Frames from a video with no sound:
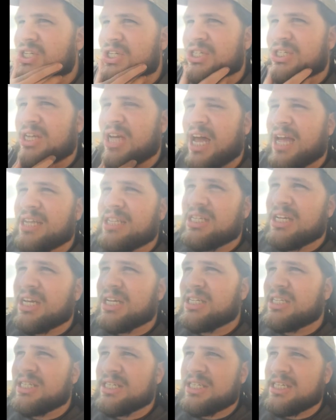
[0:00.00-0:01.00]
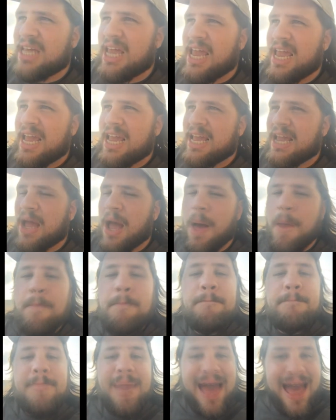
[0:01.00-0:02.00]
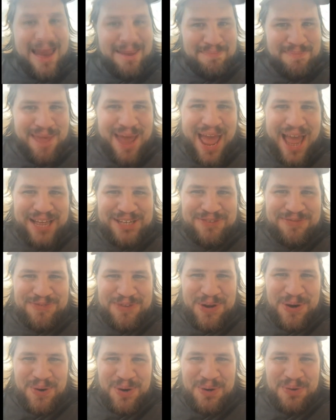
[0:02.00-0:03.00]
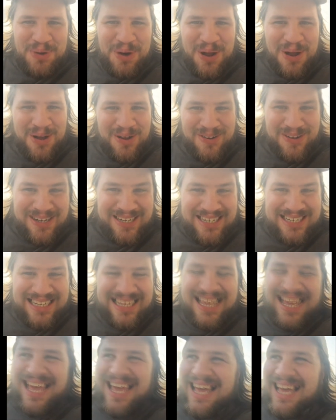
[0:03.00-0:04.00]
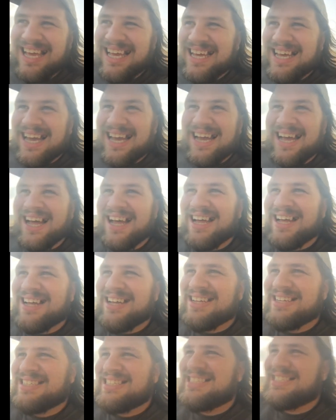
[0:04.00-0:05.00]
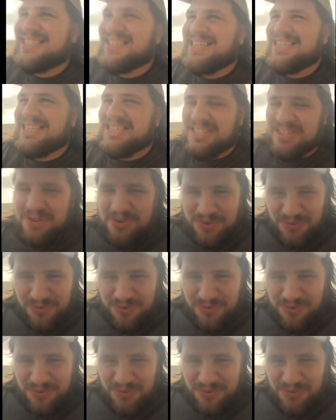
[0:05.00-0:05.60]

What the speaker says: just got done seeing Mad Max Fury Road. Oh, Jesus